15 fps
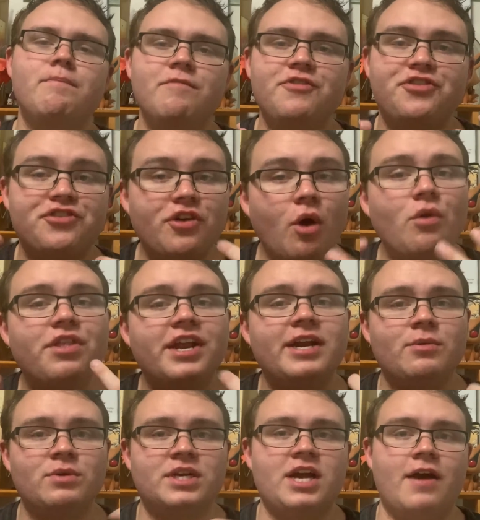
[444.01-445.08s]
so that
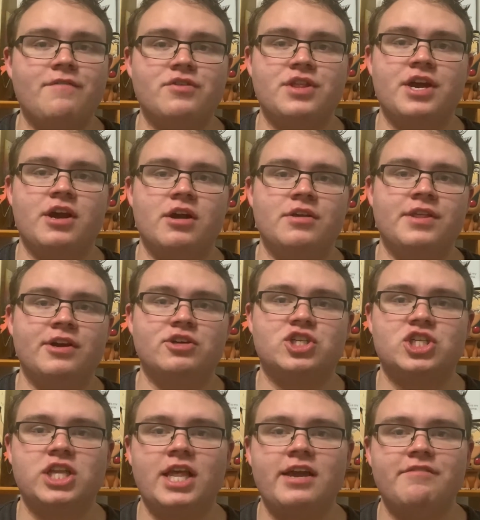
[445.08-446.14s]
it would cover their
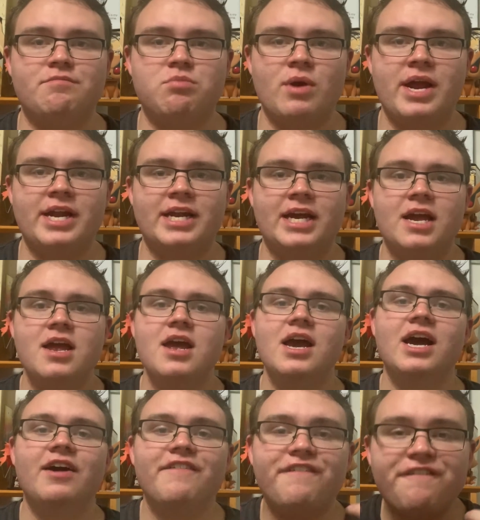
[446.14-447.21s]
slave branding,
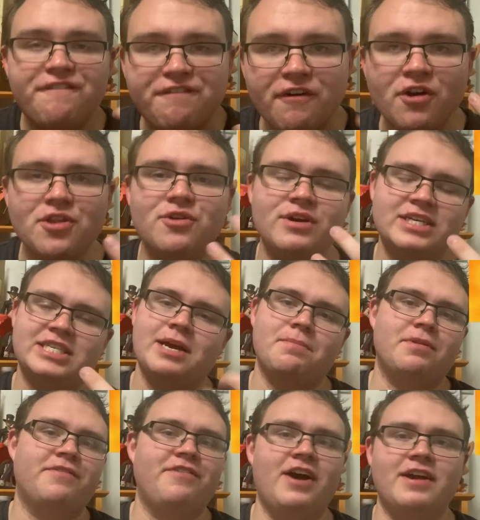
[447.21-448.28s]
further
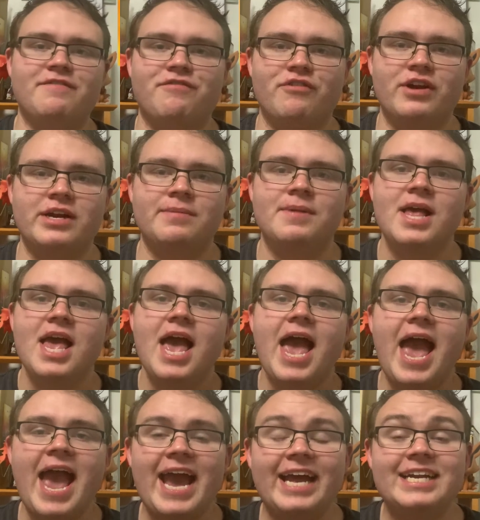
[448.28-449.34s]
exemplifying freedom.
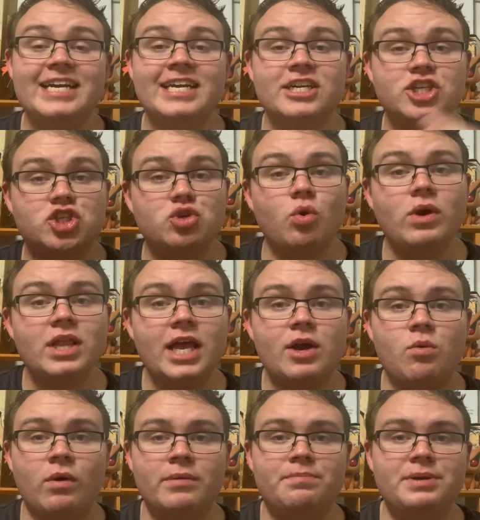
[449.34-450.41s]
And in a story
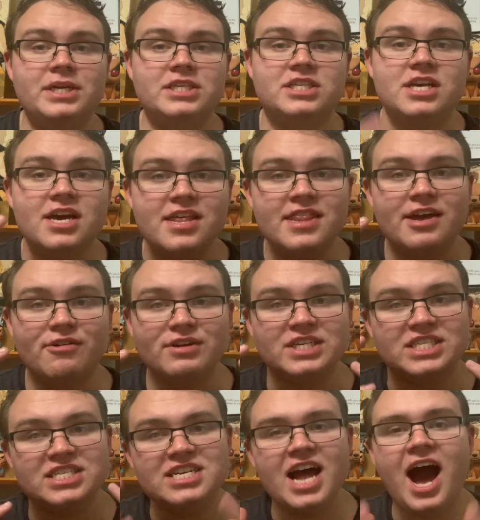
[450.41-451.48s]
like One Piece, there
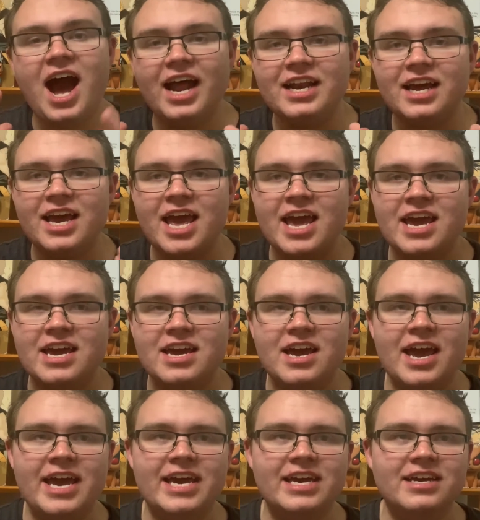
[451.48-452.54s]
is not
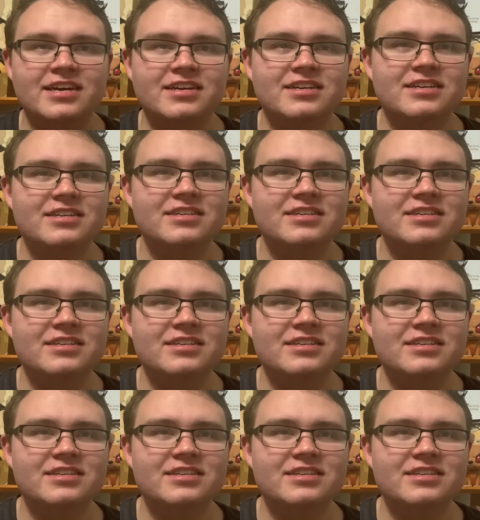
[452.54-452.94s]
a